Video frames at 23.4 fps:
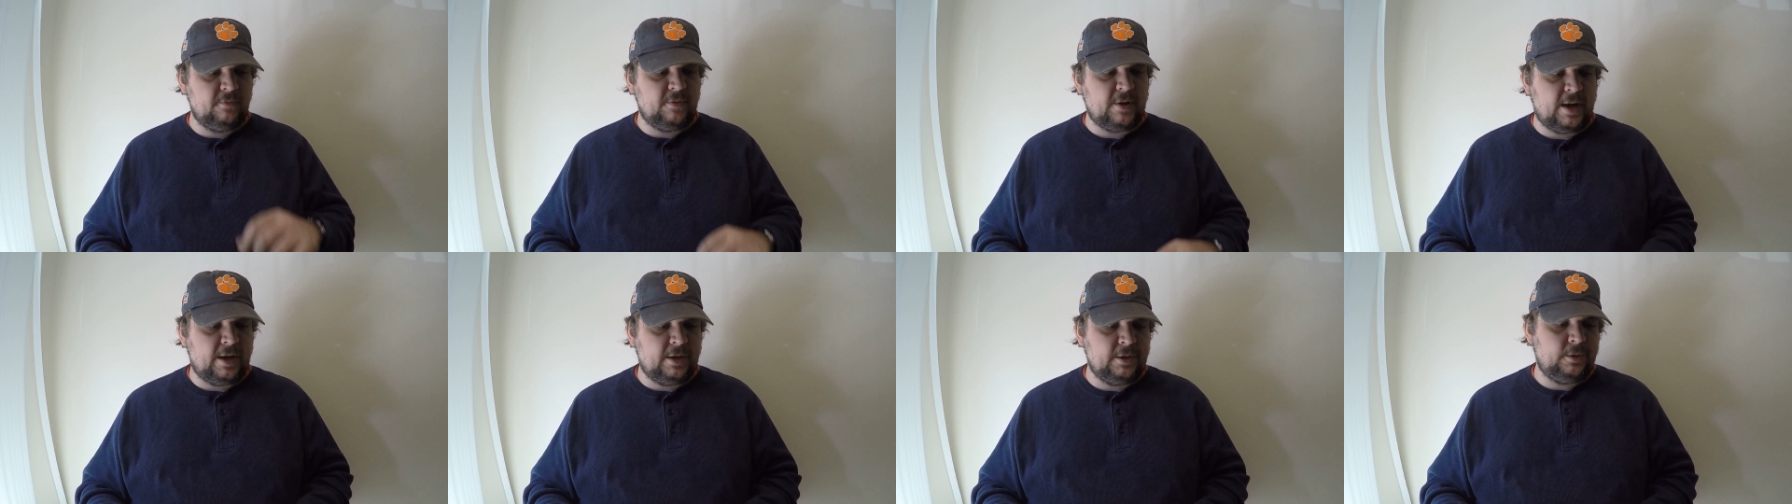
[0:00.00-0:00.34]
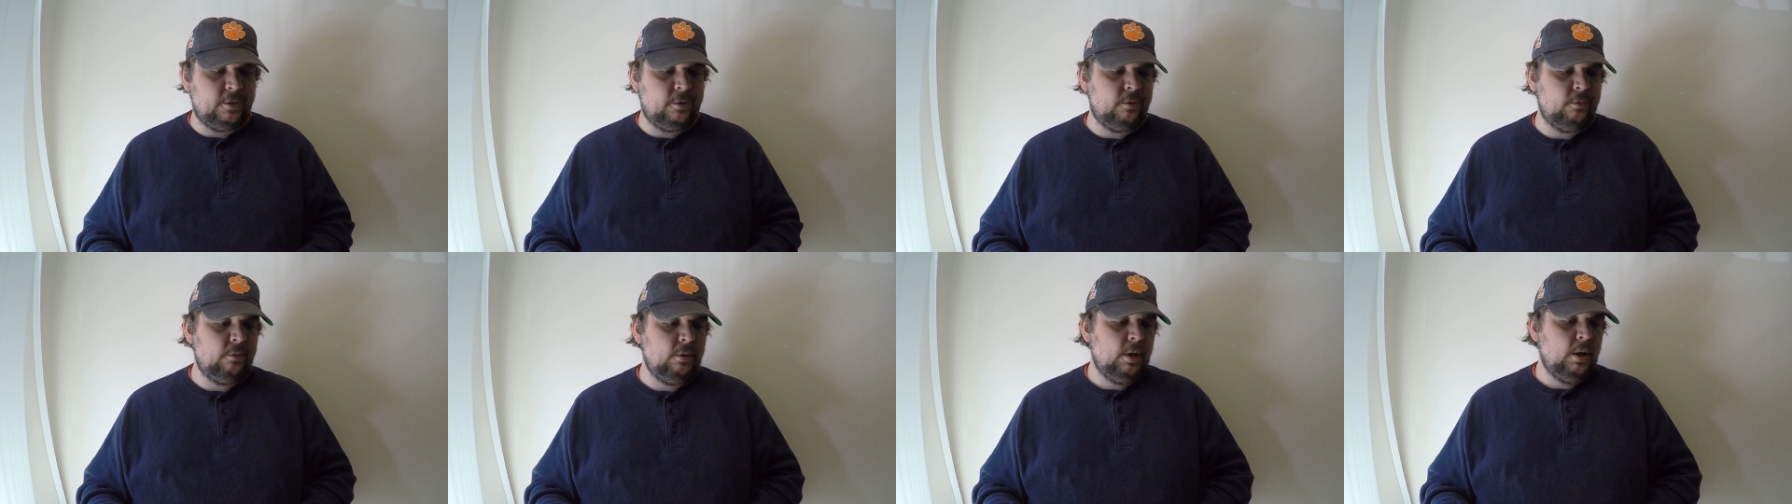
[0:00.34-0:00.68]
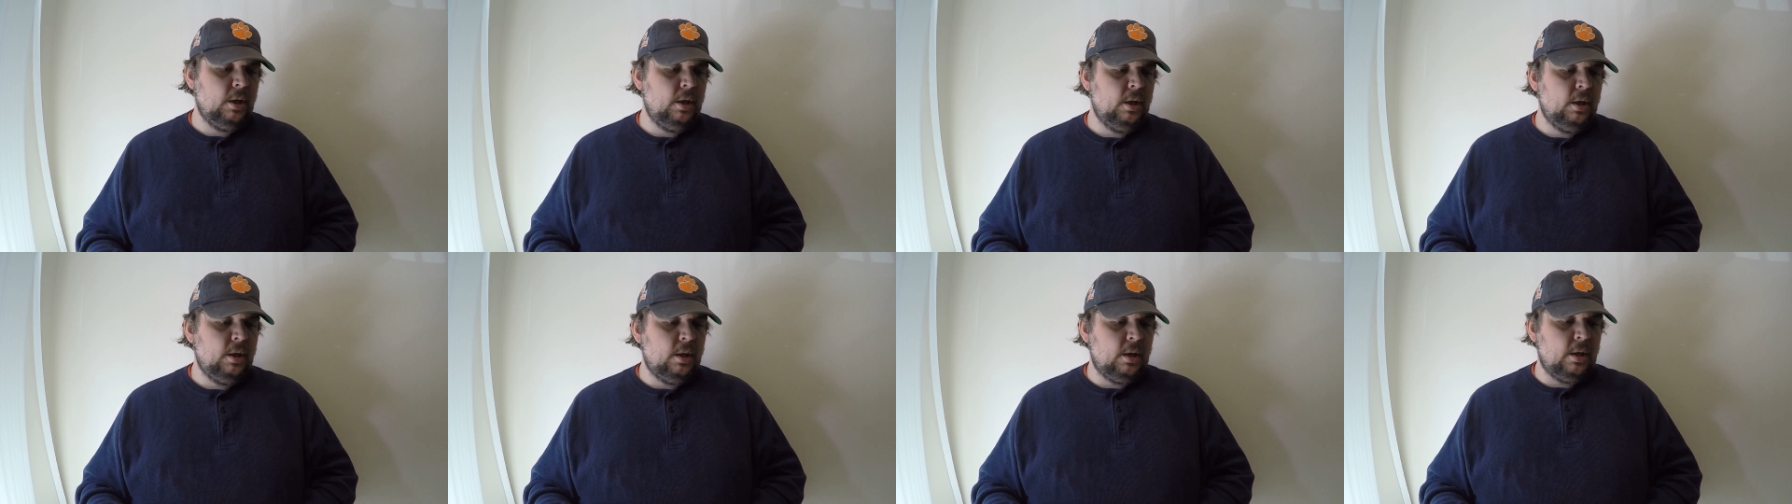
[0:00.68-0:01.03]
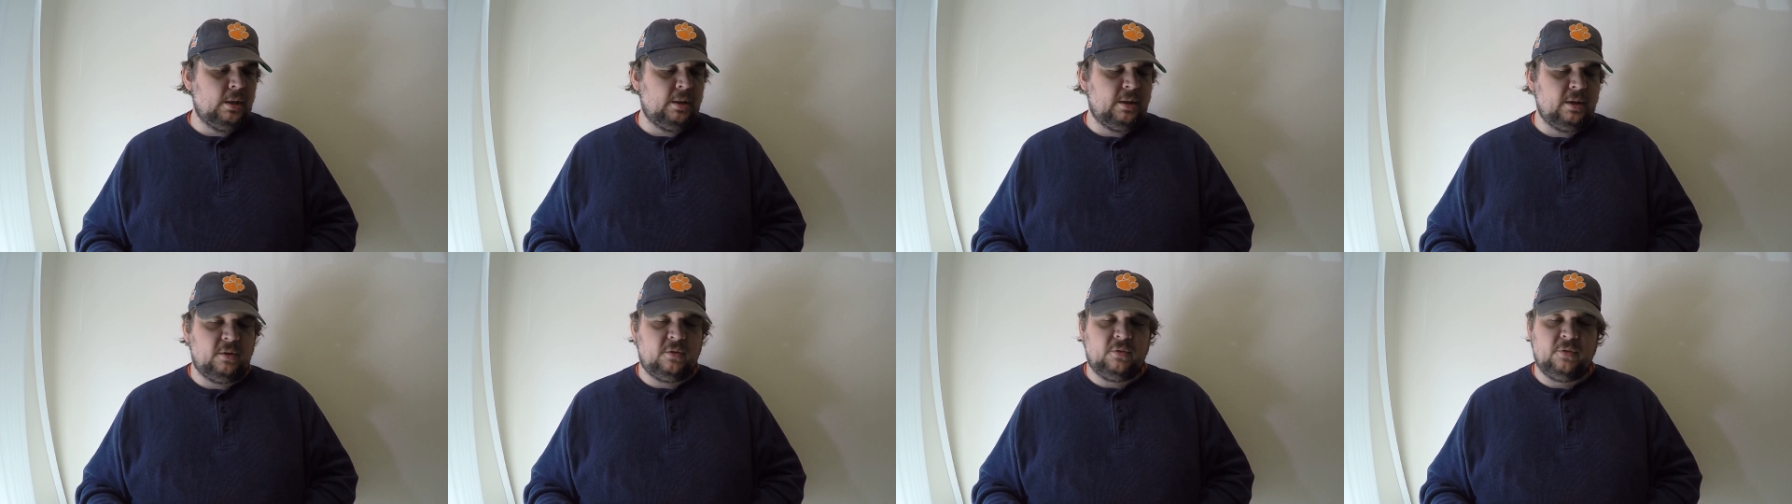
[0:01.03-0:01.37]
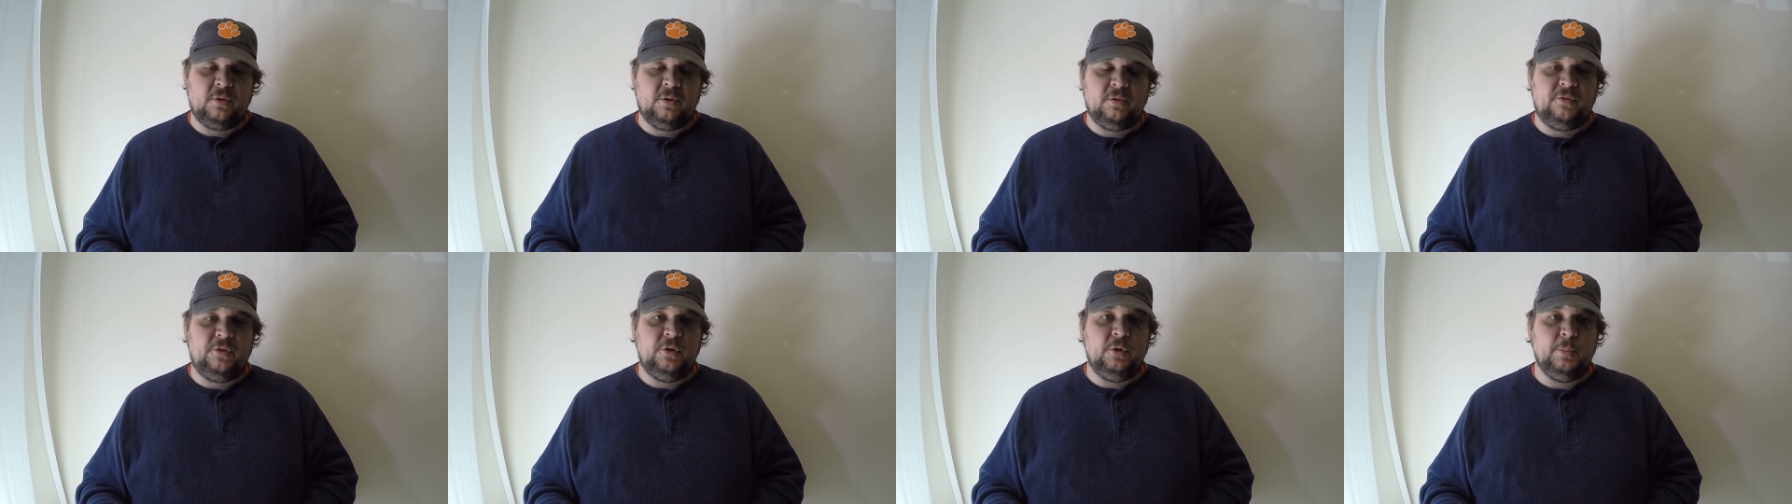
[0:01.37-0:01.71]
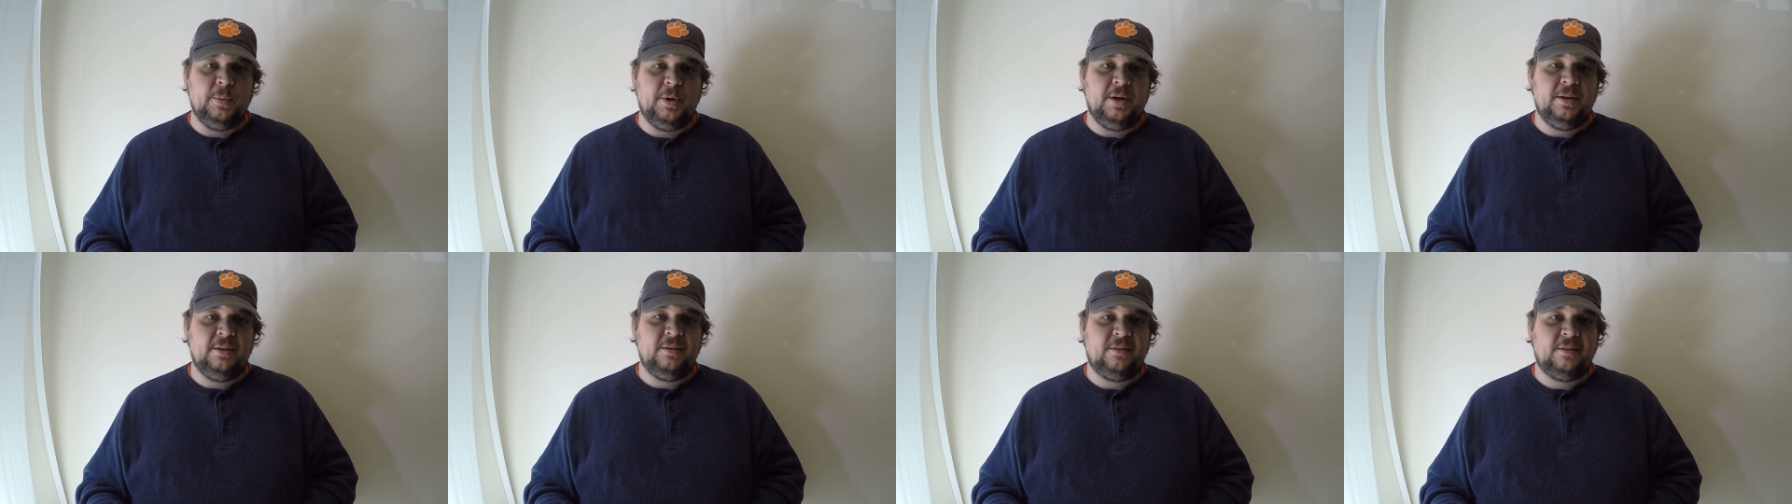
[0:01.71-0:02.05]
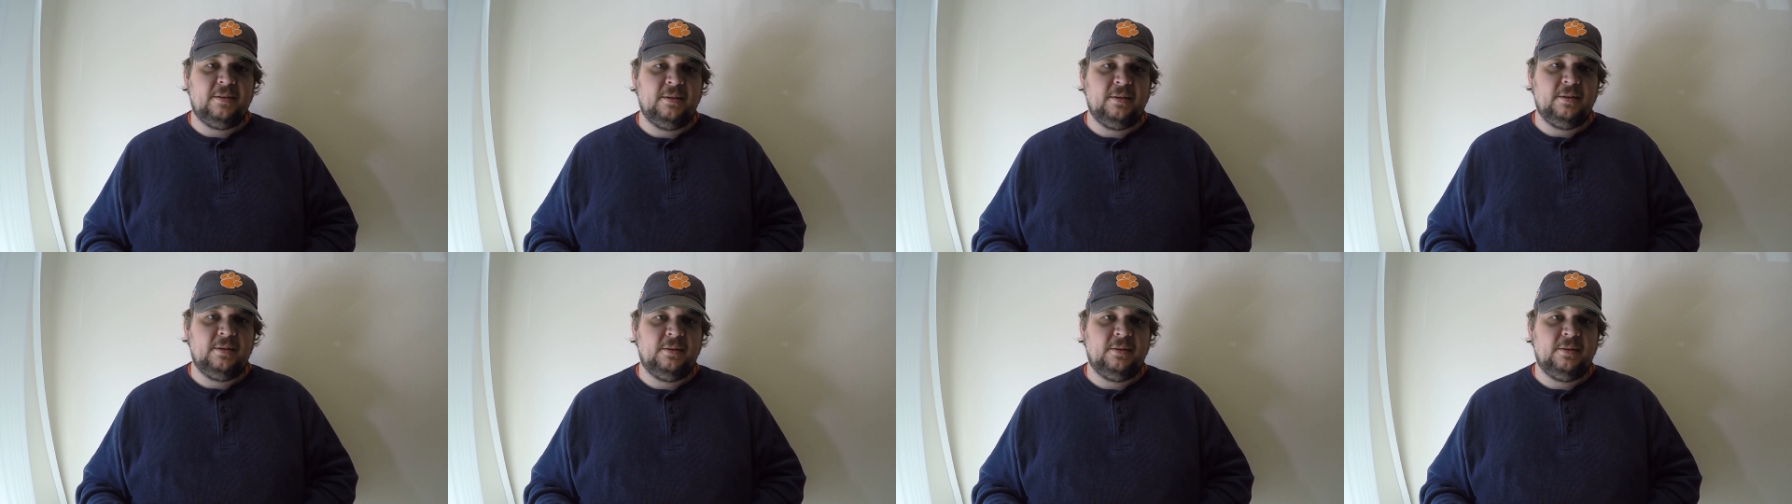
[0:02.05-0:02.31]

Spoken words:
value, at least for a few months.